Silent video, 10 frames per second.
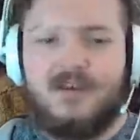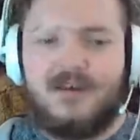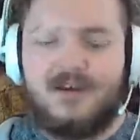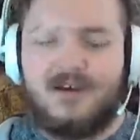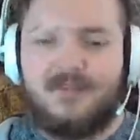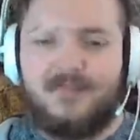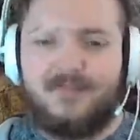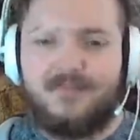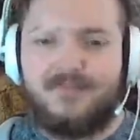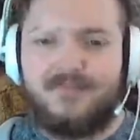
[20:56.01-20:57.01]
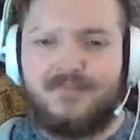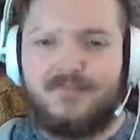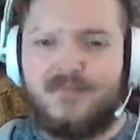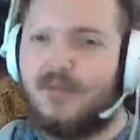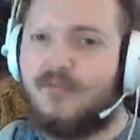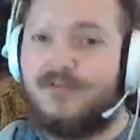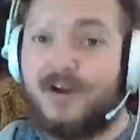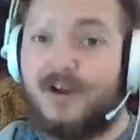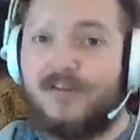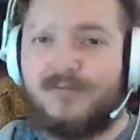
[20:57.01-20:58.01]
double
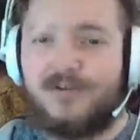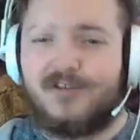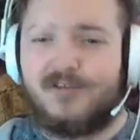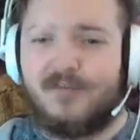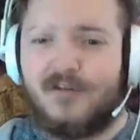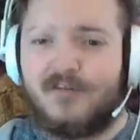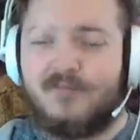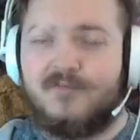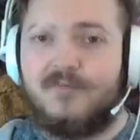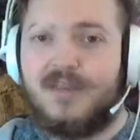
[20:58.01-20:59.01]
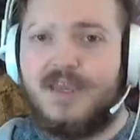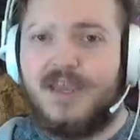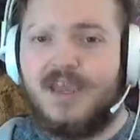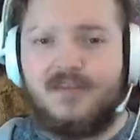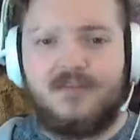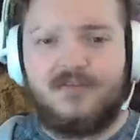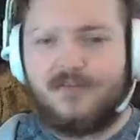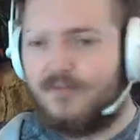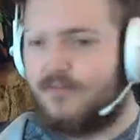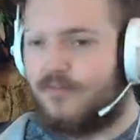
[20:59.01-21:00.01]
dot as much as possible, and then
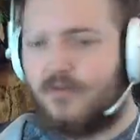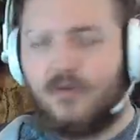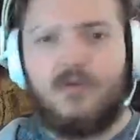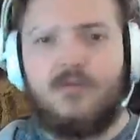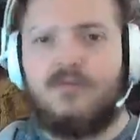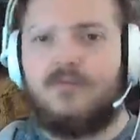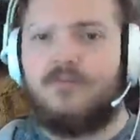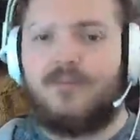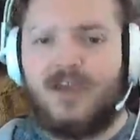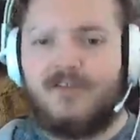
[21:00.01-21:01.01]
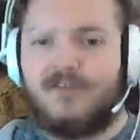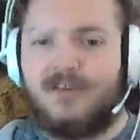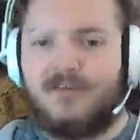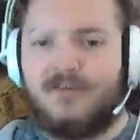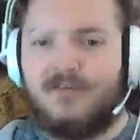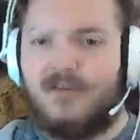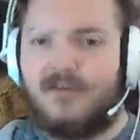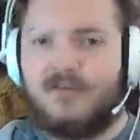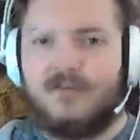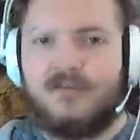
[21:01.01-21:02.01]
just go bash the healer
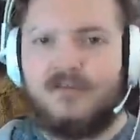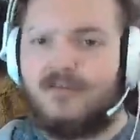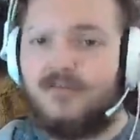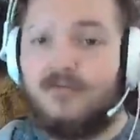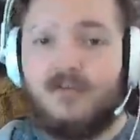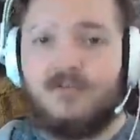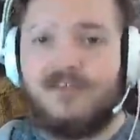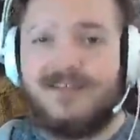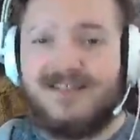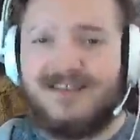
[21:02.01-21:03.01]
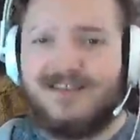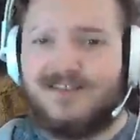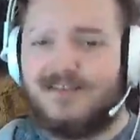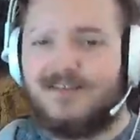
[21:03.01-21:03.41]
into 2 clones at least,